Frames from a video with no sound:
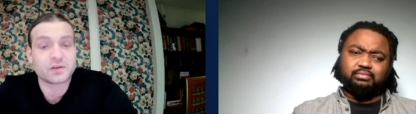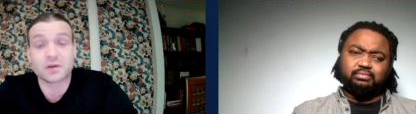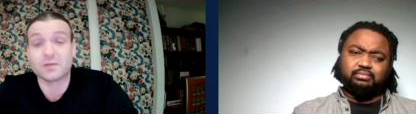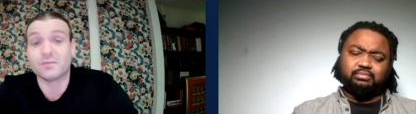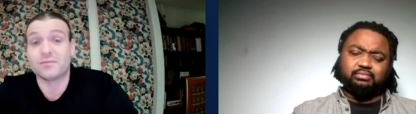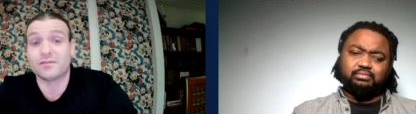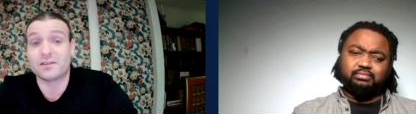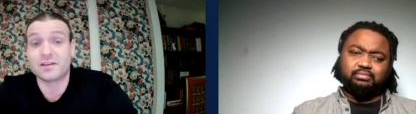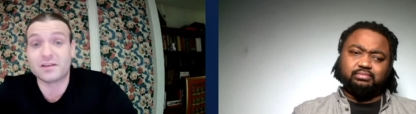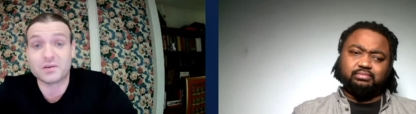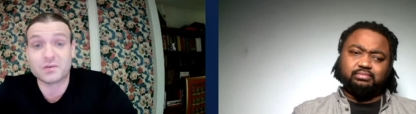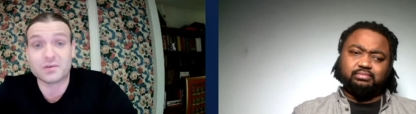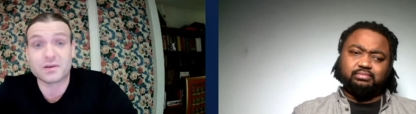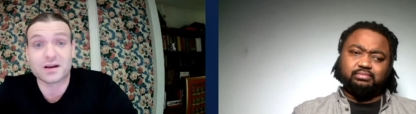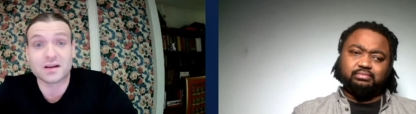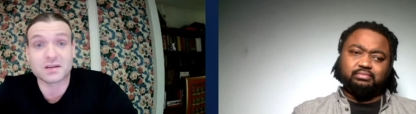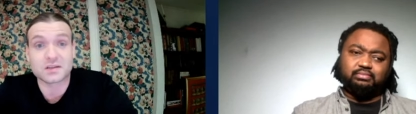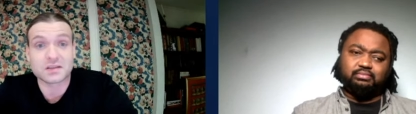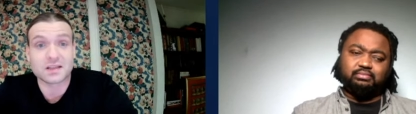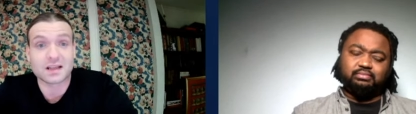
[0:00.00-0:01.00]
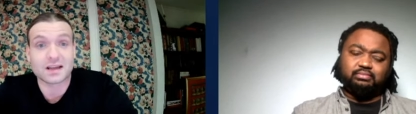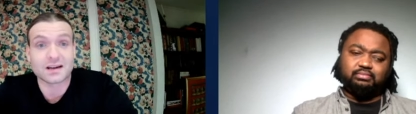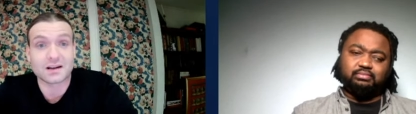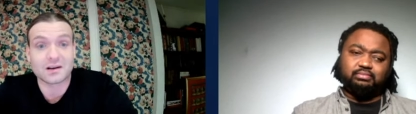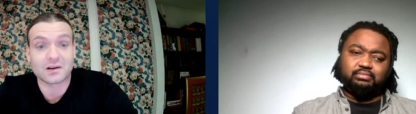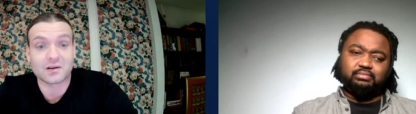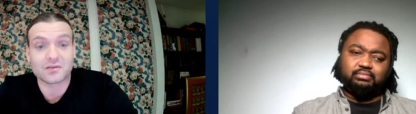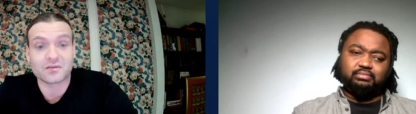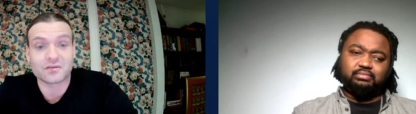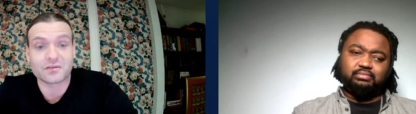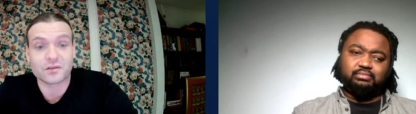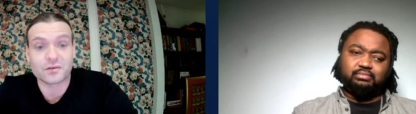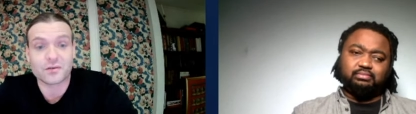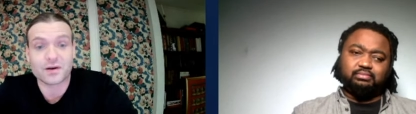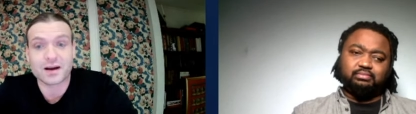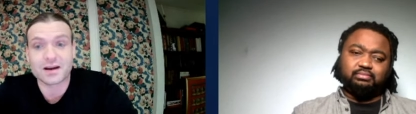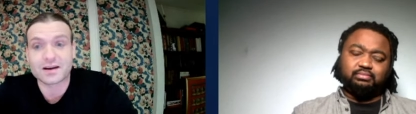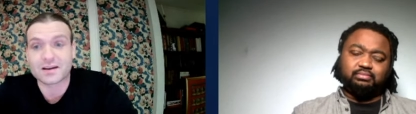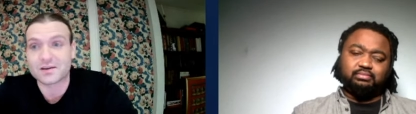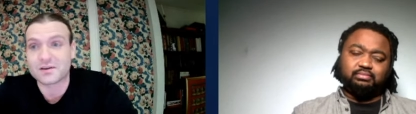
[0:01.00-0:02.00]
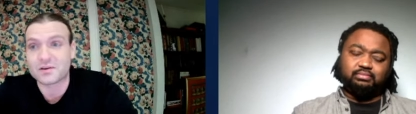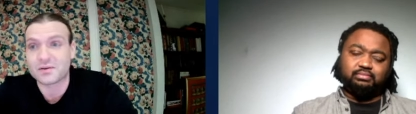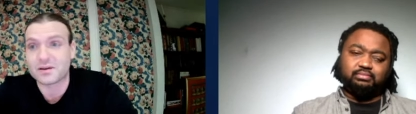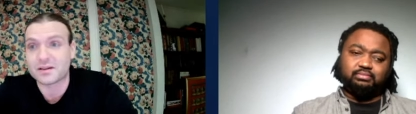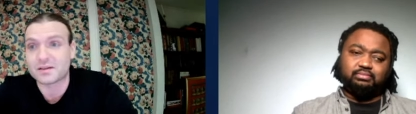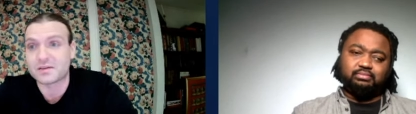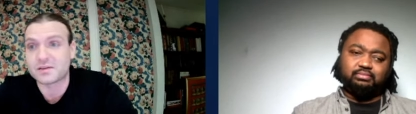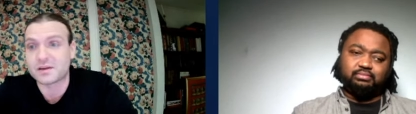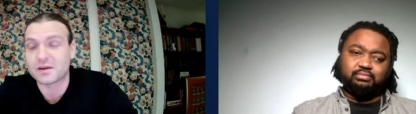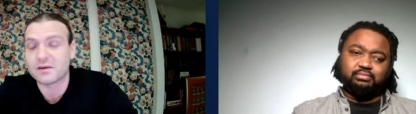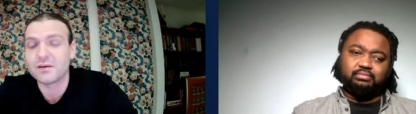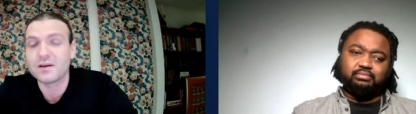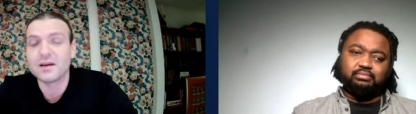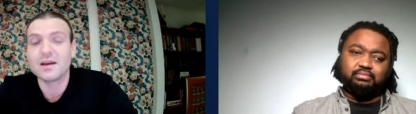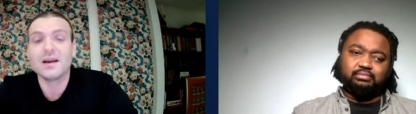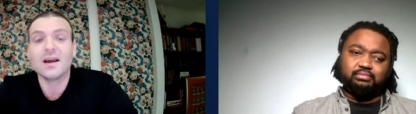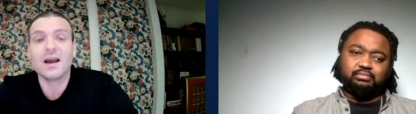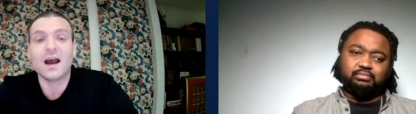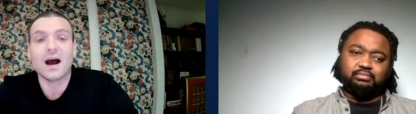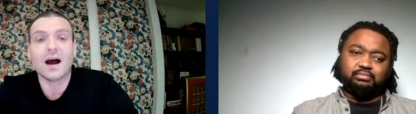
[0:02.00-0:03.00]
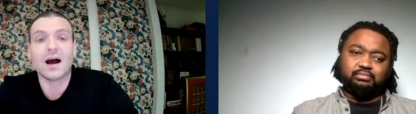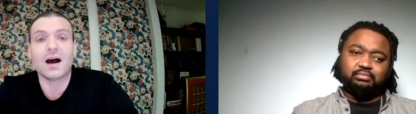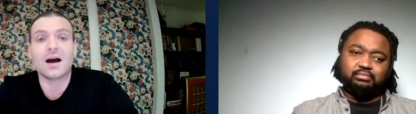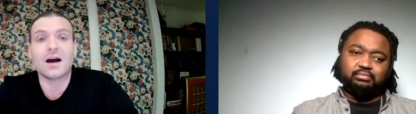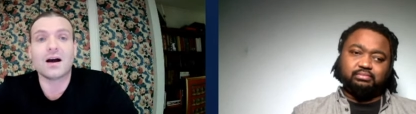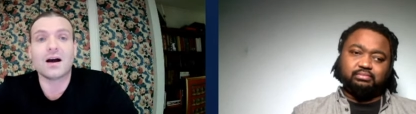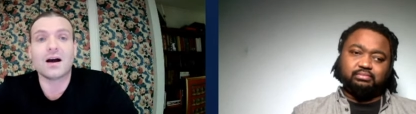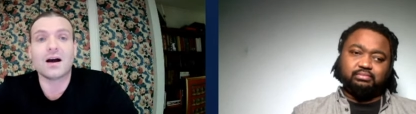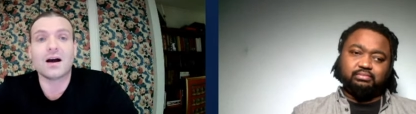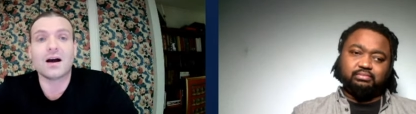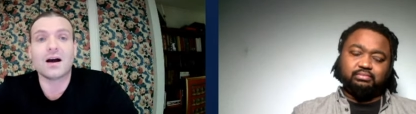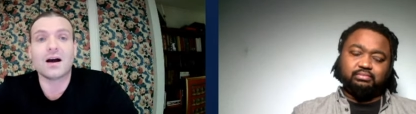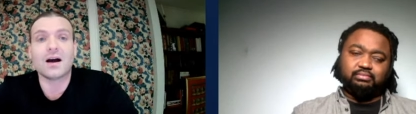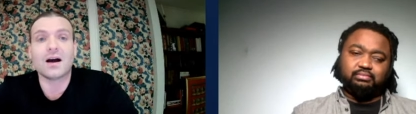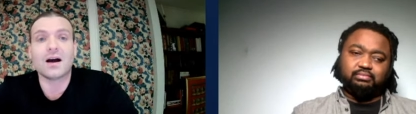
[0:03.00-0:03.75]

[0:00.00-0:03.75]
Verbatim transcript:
Speaker 1: Hopefully, you guys stayed along for the ride, and you did too. Uh, but